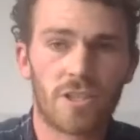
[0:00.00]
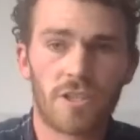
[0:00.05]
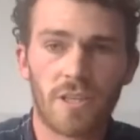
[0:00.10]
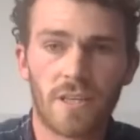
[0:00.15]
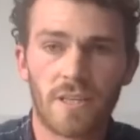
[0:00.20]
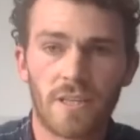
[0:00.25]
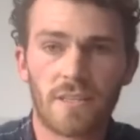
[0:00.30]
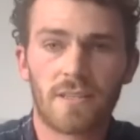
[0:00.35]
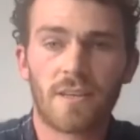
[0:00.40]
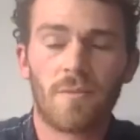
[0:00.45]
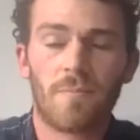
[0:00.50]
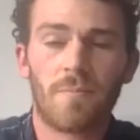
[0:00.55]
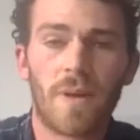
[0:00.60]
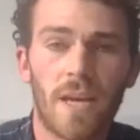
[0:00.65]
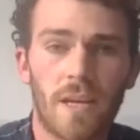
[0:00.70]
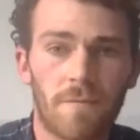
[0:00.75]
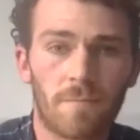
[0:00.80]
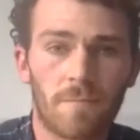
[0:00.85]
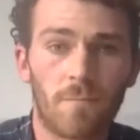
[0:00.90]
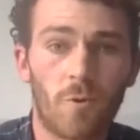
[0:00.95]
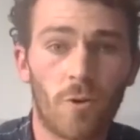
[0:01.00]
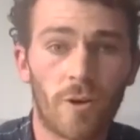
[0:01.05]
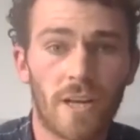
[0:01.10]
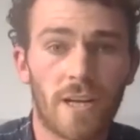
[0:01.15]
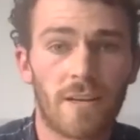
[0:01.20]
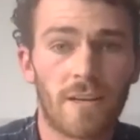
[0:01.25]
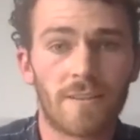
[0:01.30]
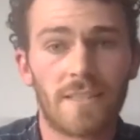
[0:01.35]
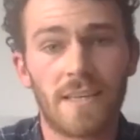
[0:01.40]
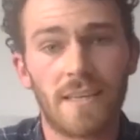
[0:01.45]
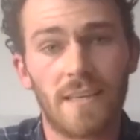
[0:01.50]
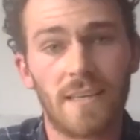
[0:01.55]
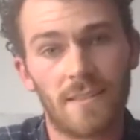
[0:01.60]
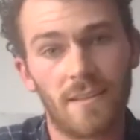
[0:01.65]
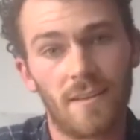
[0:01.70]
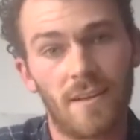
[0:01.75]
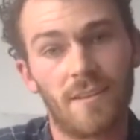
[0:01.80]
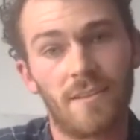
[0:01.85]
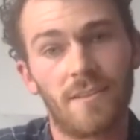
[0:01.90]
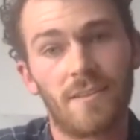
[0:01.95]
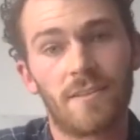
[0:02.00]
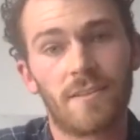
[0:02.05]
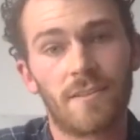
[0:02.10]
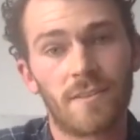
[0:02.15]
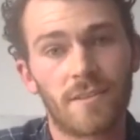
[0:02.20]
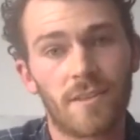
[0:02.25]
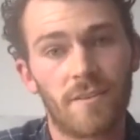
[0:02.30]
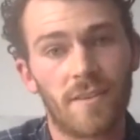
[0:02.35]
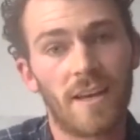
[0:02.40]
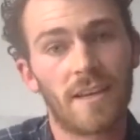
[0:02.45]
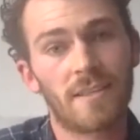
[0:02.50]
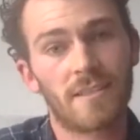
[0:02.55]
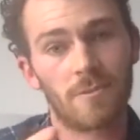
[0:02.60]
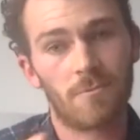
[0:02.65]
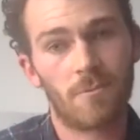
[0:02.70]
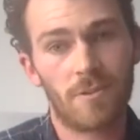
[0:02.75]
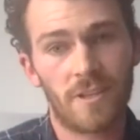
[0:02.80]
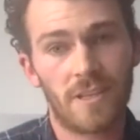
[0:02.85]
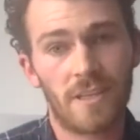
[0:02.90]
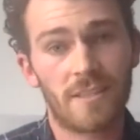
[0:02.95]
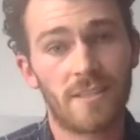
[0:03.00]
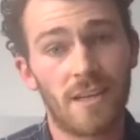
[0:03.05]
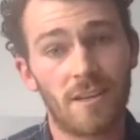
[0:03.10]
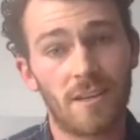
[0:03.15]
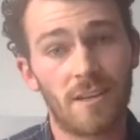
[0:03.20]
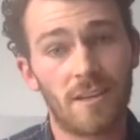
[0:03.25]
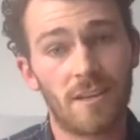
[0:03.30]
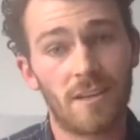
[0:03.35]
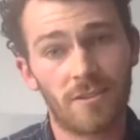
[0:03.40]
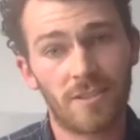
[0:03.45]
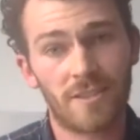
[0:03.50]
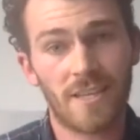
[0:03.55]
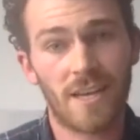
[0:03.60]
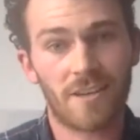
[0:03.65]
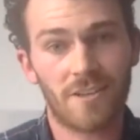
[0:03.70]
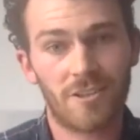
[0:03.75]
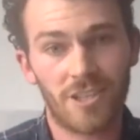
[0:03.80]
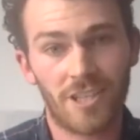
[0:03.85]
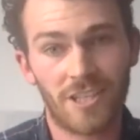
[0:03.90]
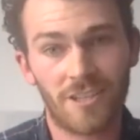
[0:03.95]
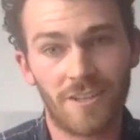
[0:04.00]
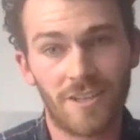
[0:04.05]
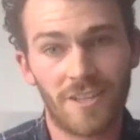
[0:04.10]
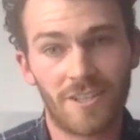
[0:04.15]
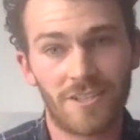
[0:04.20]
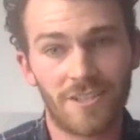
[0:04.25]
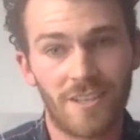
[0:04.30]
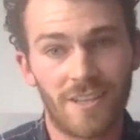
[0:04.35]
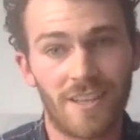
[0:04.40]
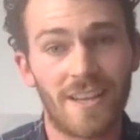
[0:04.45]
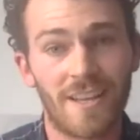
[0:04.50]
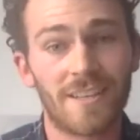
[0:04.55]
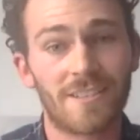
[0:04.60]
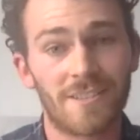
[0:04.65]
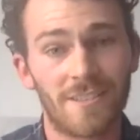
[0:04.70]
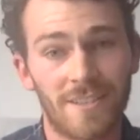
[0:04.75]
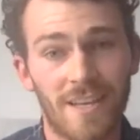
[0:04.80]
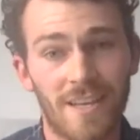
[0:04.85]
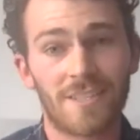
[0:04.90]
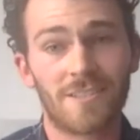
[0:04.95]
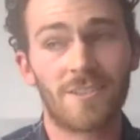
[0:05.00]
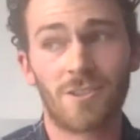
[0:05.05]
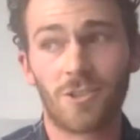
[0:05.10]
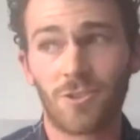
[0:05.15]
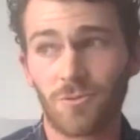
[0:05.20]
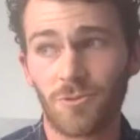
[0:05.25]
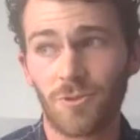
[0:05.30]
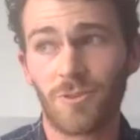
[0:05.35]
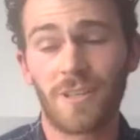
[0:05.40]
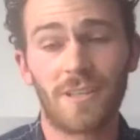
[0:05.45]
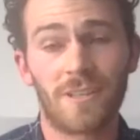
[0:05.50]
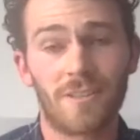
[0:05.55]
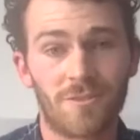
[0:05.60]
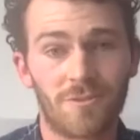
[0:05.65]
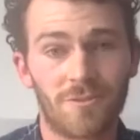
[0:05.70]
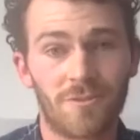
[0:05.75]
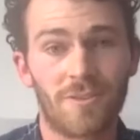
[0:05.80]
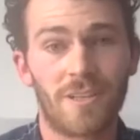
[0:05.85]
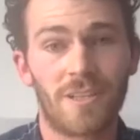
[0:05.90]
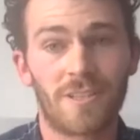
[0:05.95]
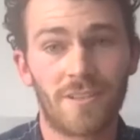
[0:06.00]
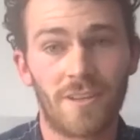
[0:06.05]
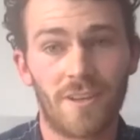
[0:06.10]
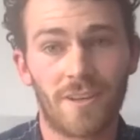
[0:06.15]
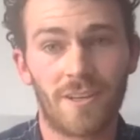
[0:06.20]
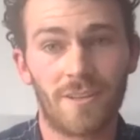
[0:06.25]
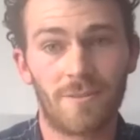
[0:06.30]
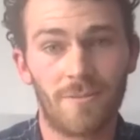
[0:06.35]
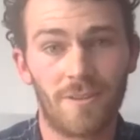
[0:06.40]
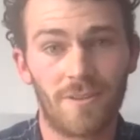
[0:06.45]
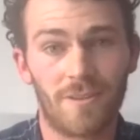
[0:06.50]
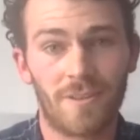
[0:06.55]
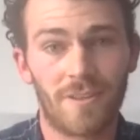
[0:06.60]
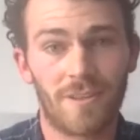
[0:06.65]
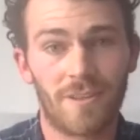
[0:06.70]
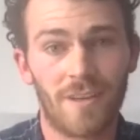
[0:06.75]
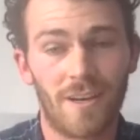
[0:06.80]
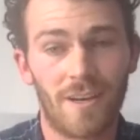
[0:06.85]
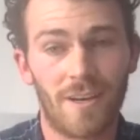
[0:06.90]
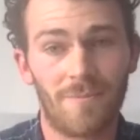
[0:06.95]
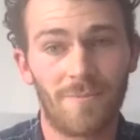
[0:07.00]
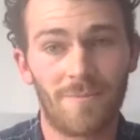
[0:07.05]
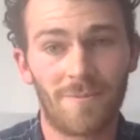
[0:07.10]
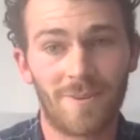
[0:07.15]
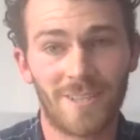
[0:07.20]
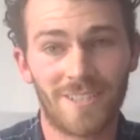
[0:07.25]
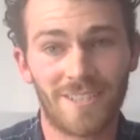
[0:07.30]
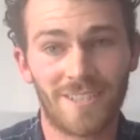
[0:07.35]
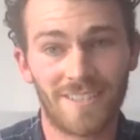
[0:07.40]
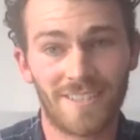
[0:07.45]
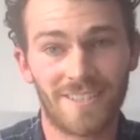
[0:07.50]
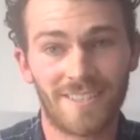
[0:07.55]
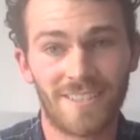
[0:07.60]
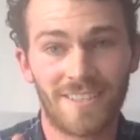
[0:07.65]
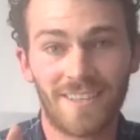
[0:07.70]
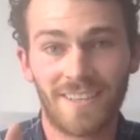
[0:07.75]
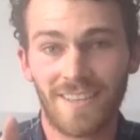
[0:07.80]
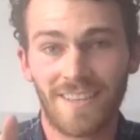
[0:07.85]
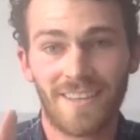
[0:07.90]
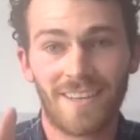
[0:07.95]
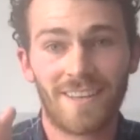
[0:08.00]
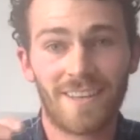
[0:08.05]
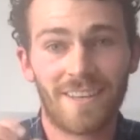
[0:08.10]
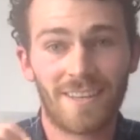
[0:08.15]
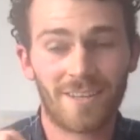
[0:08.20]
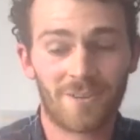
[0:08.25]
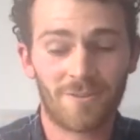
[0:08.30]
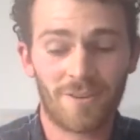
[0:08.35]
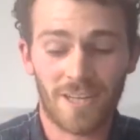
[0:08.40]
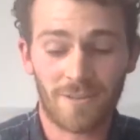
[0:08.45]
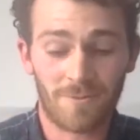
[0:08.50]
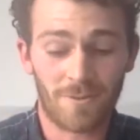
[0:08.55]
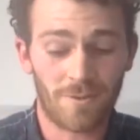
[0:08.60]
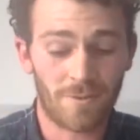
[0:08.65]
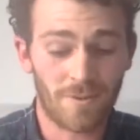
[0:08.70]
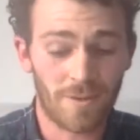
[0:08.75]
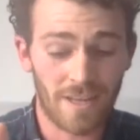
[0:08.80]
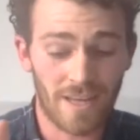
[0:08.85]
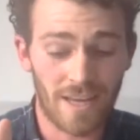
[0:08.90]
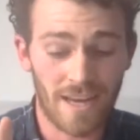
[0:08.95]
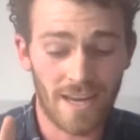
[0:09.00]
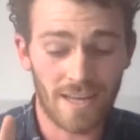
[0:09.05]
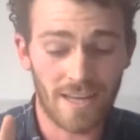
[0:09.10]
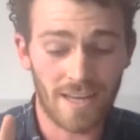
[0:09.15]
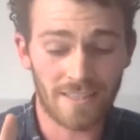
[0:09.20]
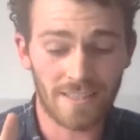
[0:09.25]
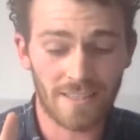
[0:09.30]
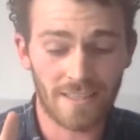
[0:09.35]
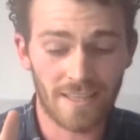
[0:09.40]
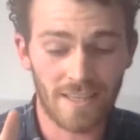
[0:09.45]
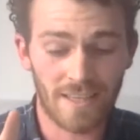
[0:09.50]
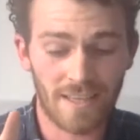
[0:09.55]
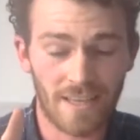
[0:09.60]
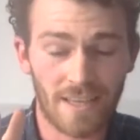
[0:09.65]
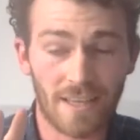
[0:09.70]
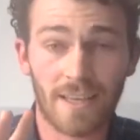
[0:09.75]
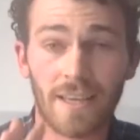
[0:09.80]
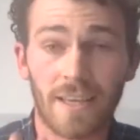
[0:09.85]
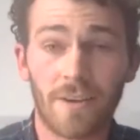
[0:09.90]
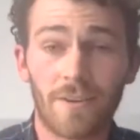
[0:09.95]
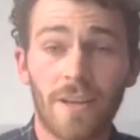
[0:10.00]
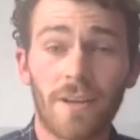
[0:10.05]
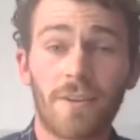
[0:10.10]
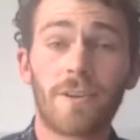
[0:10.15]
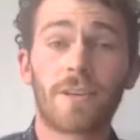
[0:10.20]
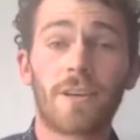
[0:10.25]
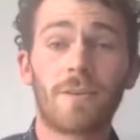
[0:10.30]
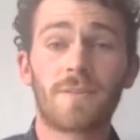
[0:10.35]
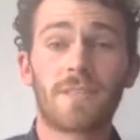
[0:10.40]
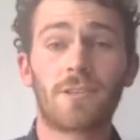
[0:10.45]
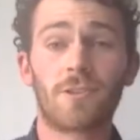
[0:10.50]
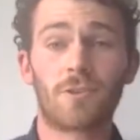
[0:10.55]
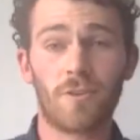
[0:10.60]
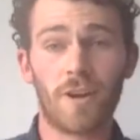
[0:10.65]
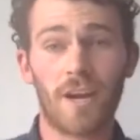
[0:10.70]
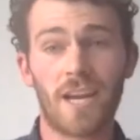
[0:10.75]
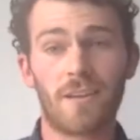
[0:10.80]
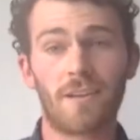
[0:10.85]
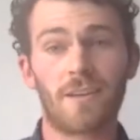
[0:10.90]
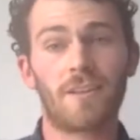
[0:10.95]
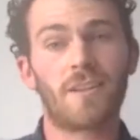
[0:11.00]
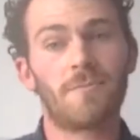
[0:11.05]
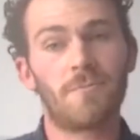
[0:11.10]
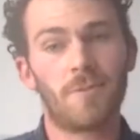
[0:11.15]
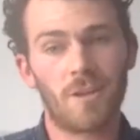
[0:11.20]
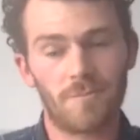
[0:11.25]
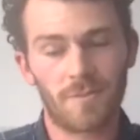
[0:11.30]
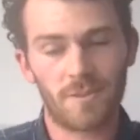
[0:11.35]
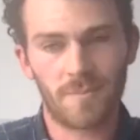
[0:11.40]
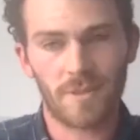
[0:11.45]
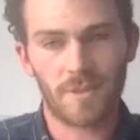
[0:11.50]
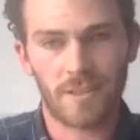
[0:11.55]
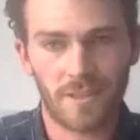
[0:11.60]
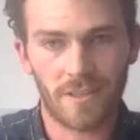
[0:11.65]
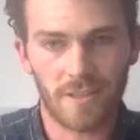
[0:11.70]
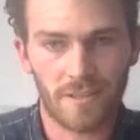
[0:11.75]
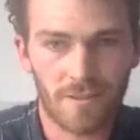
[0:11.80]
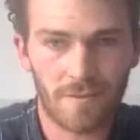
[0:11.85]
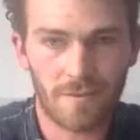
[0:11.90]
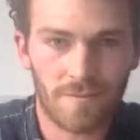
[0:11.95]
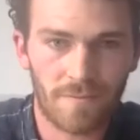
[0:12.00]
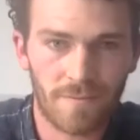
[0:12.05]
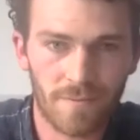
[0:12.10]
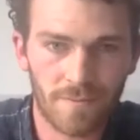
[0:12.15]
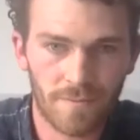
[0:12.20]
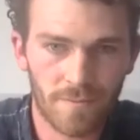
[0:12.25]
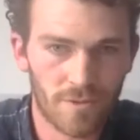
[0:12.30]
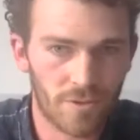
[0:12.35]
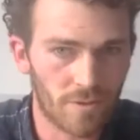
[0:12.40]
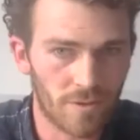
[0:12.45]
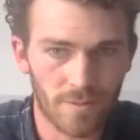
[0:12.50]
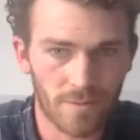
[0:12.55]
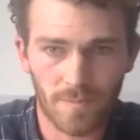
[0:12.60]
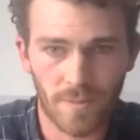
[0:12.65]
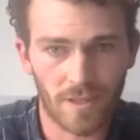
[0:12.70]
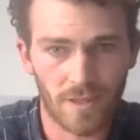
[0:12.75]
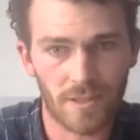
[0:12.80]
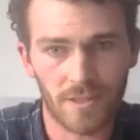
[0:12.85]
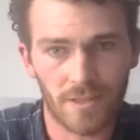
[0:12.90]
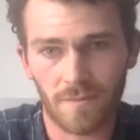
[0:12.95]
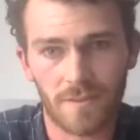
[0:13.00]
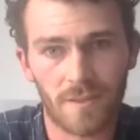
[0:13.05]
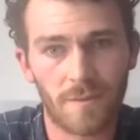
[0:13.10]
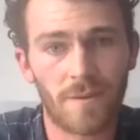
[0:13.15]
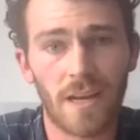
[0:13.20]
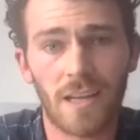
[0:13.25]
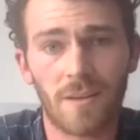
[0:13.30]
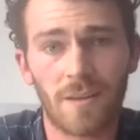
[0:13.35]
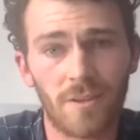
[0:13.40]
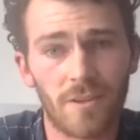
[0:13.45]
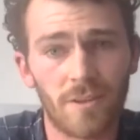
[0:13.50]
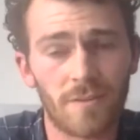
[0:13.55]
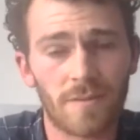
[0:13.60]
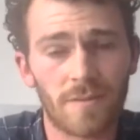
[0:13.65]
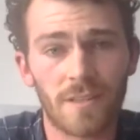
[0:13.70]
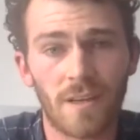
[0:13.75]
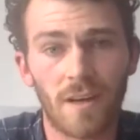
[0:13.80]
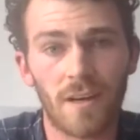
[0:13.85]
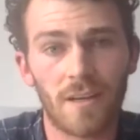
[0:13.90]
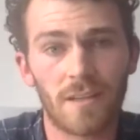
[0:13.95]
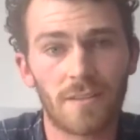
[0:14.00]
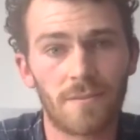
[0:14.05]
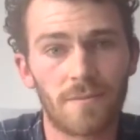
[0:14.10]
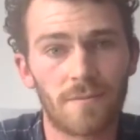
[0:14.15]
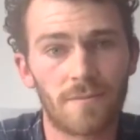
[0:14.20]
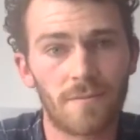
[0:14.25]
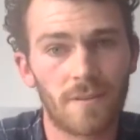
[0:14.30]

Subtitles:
is a made from worn out tees line. So that's the one that is now second generation, and that's the truly circular one, which is incredible. And it only comes in grey at the moment because of development of size of